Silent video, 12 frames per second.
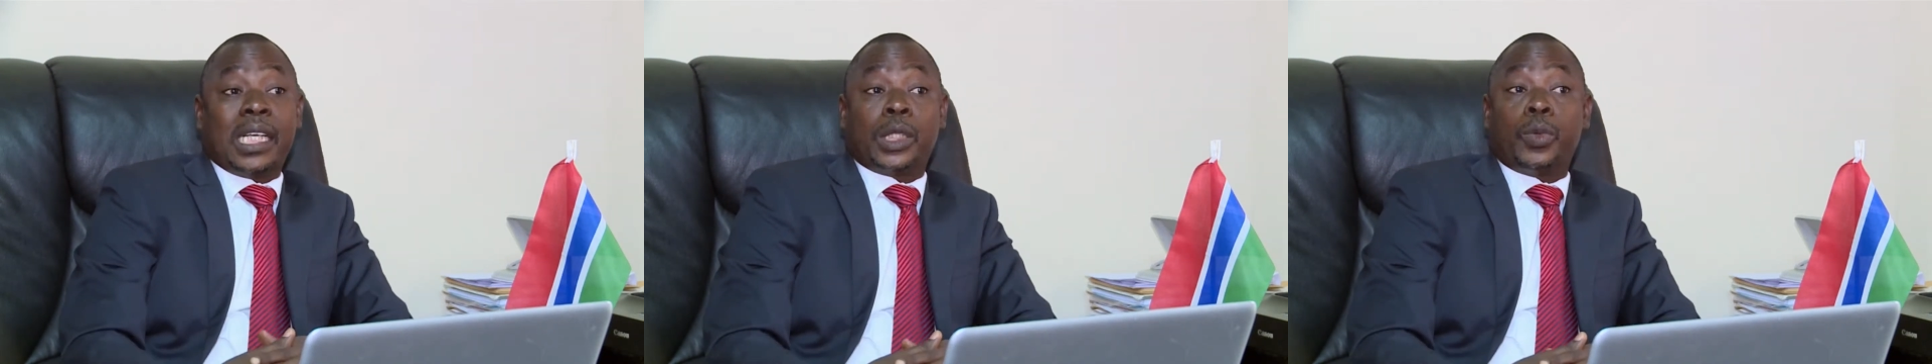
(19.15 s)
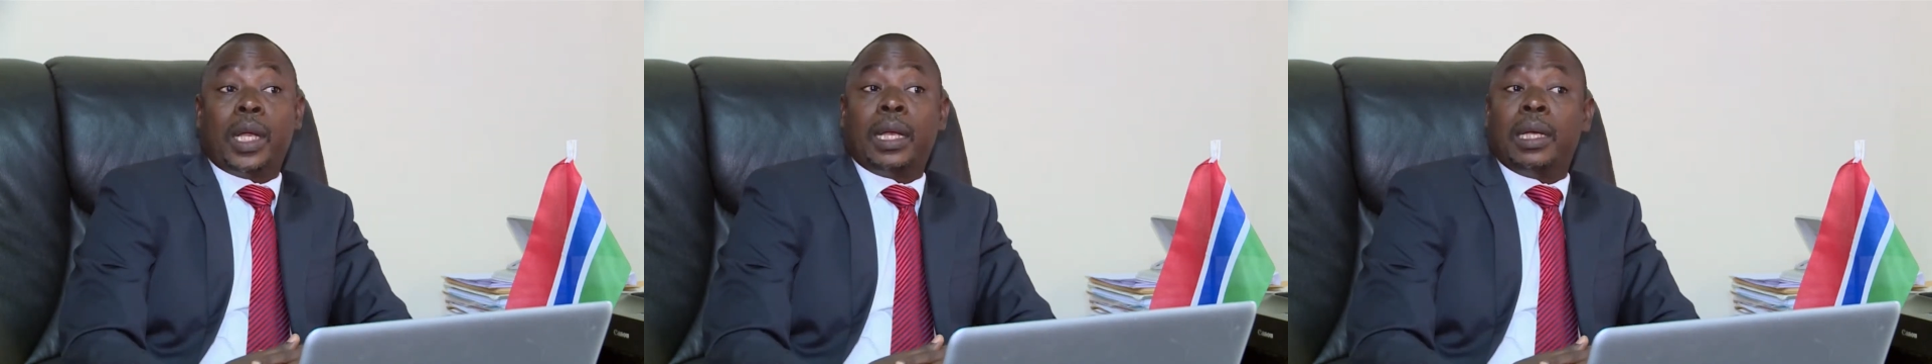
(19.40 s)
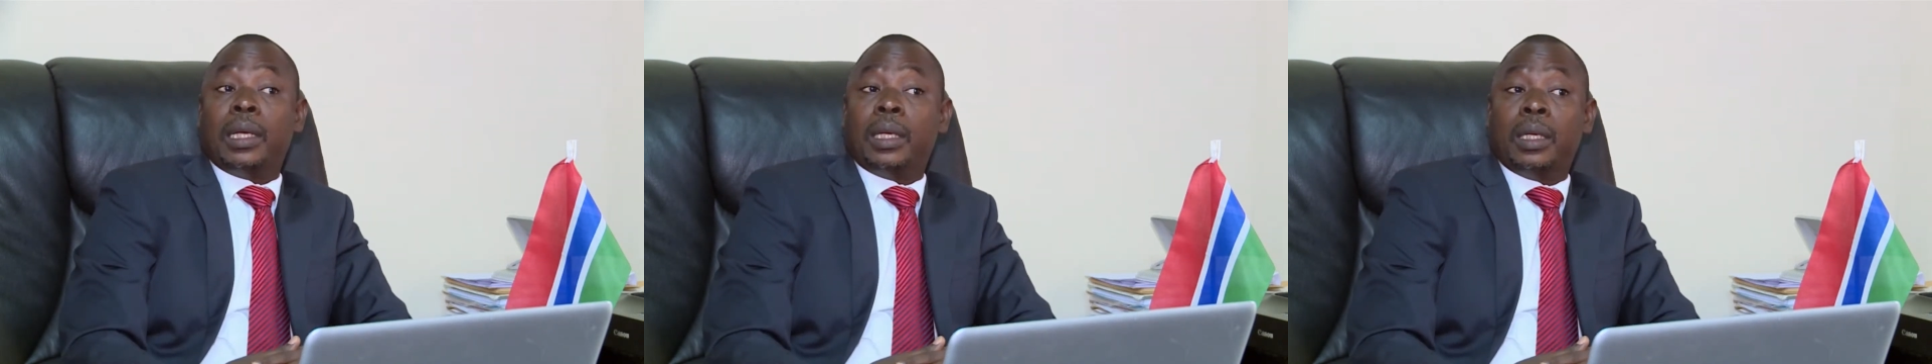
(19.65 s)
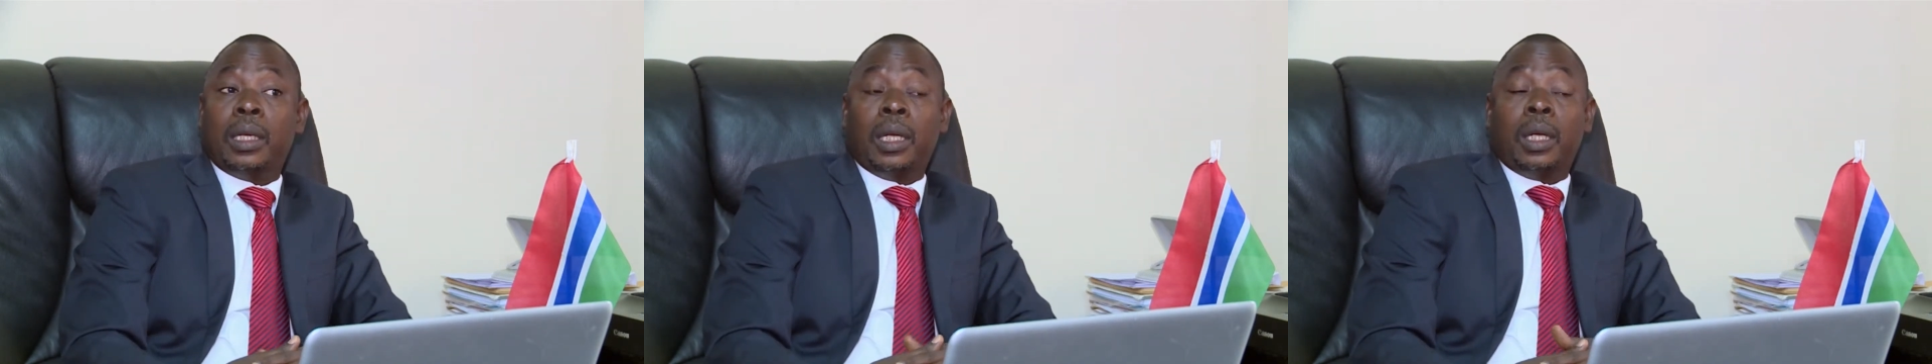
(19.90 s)
as well,
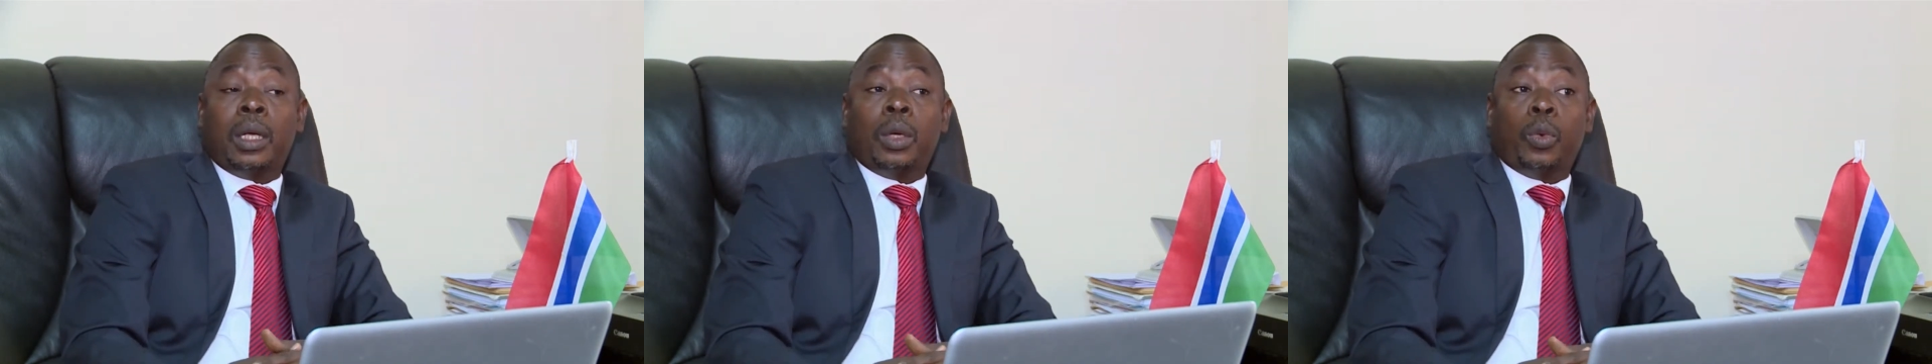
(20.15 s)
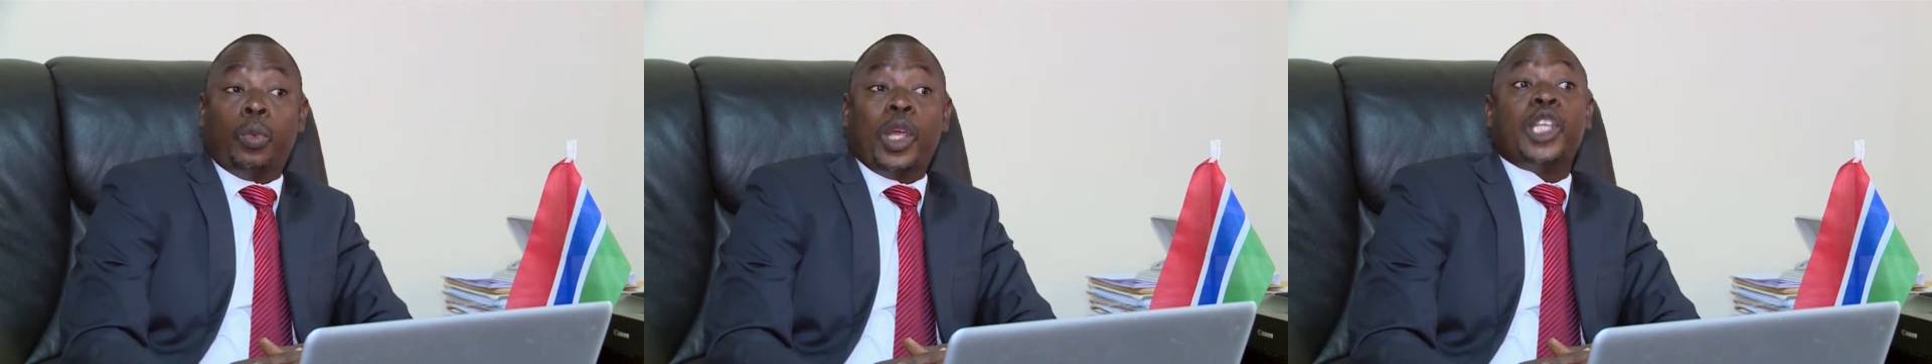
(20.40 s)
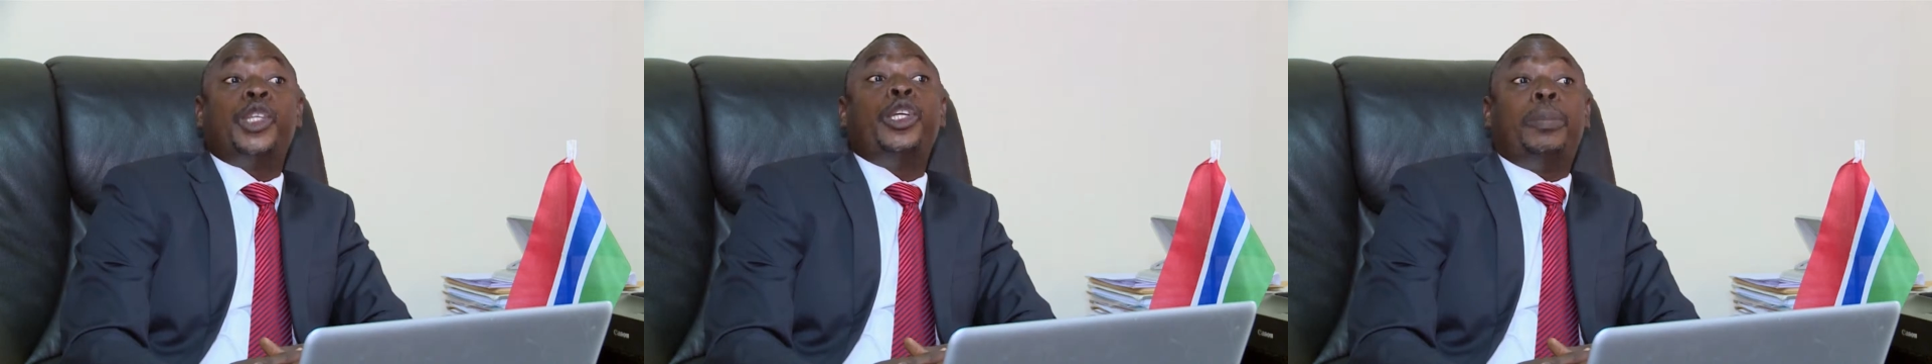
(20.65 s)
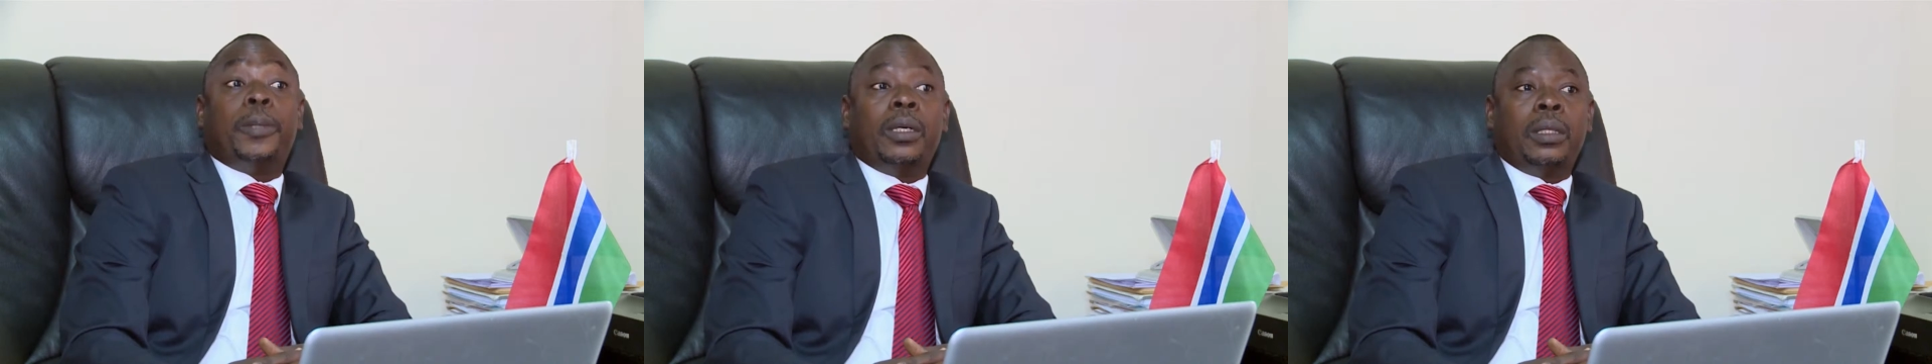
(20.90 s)
we are
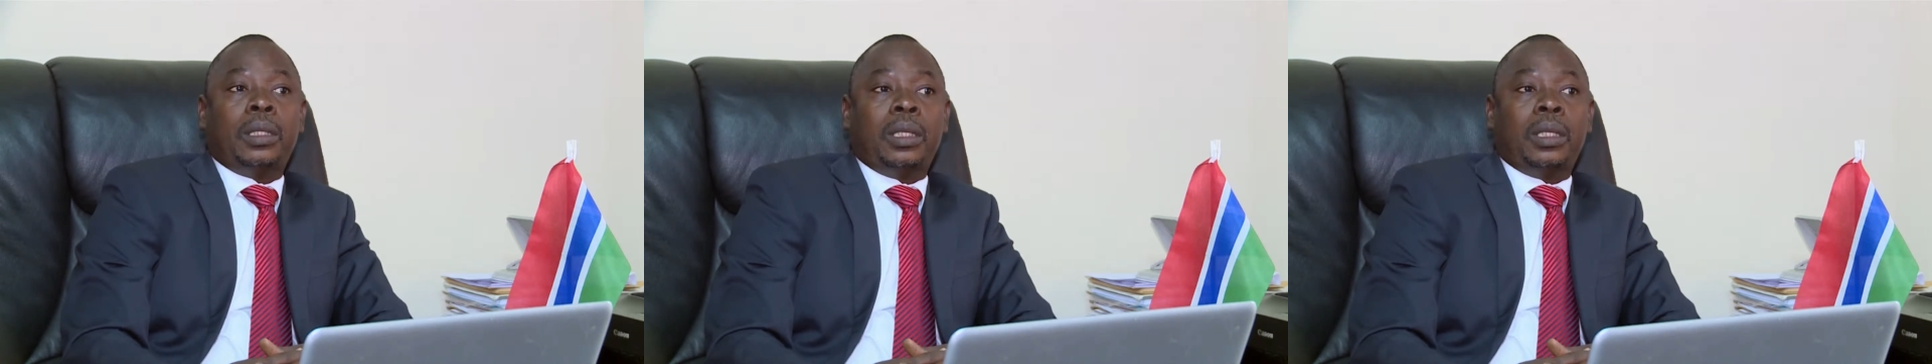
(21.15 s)
cheaper